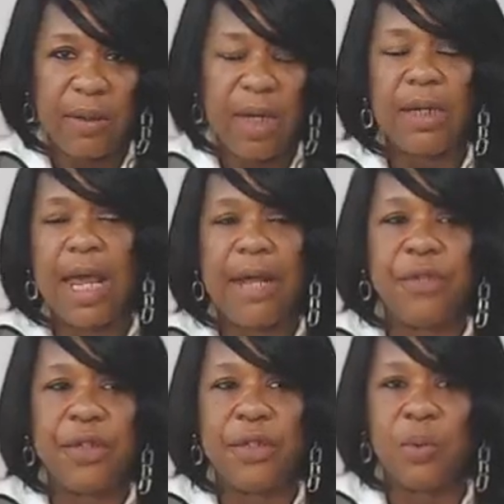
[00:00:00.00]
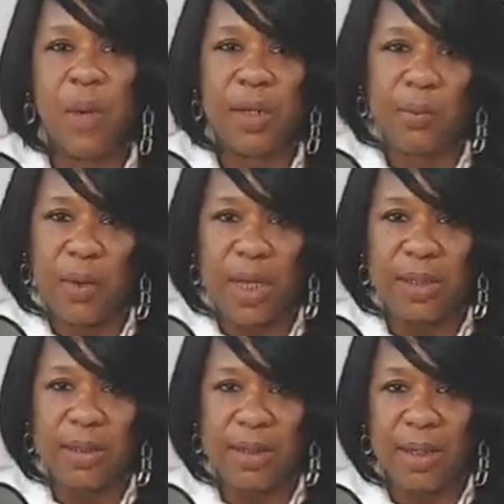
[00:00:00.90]
And the address is
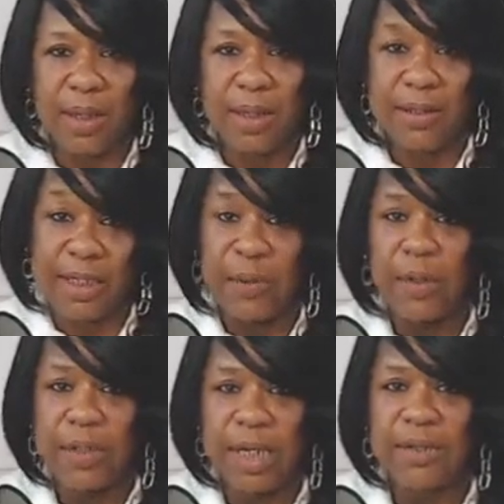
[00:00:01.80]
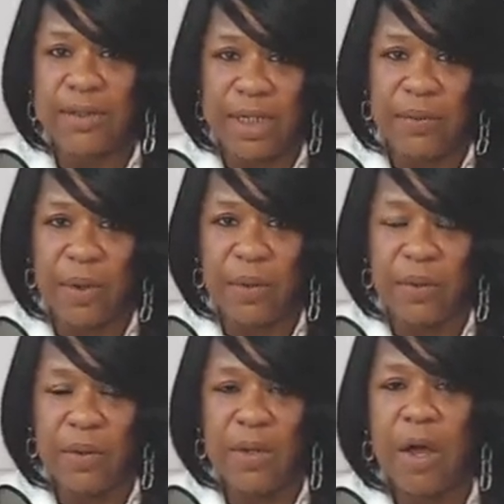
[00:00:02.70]
11060
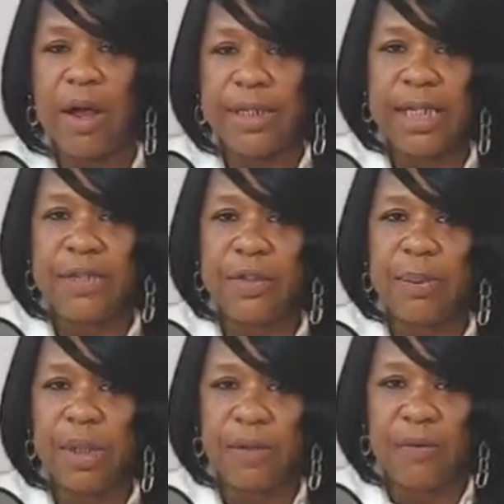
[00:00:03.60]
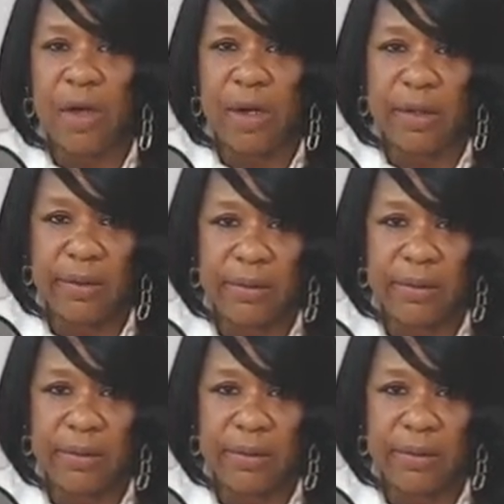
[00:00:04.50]
Artesia Boulevard,